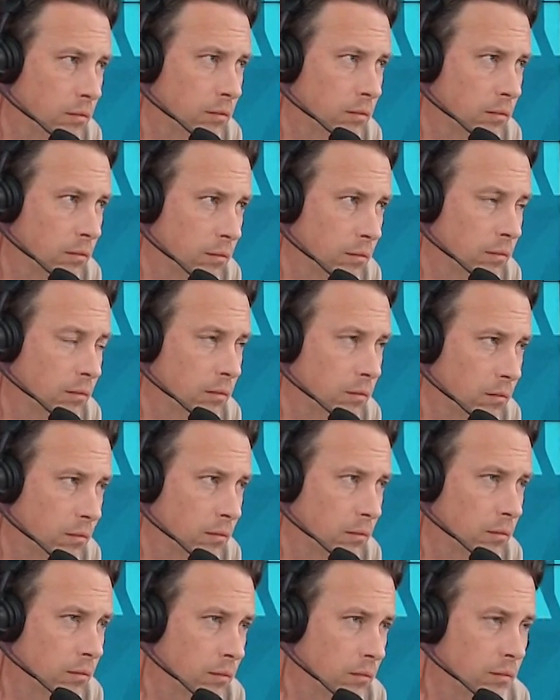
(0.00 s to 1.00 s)

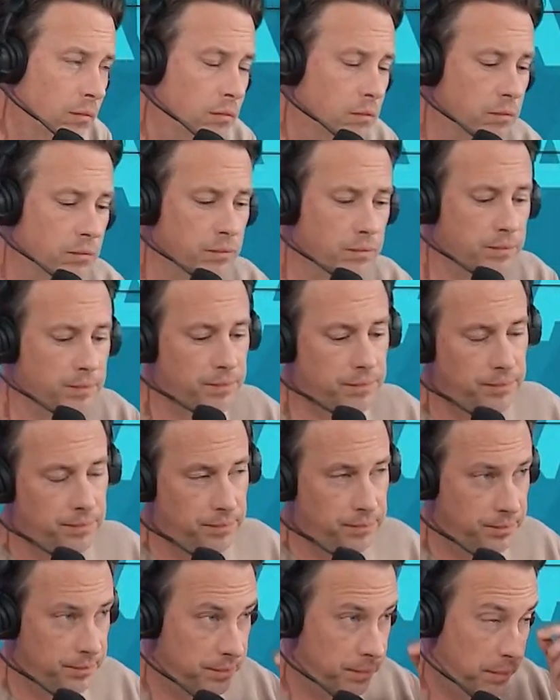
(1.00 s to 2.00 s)

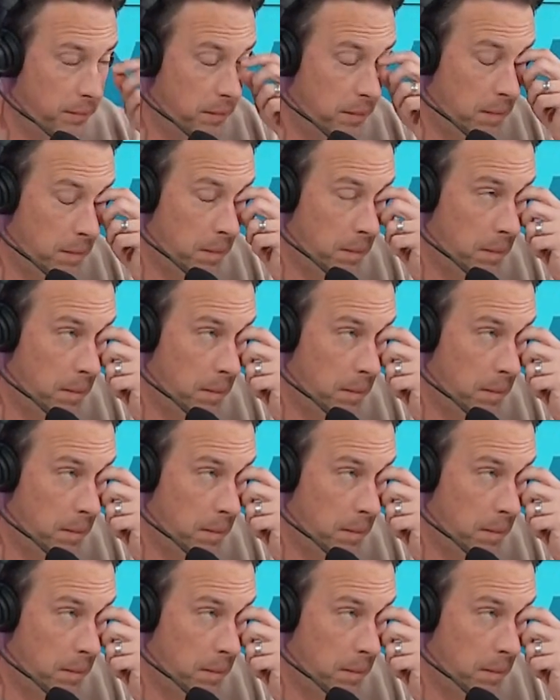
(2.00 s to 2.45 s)
No words are spoken by the person on screen.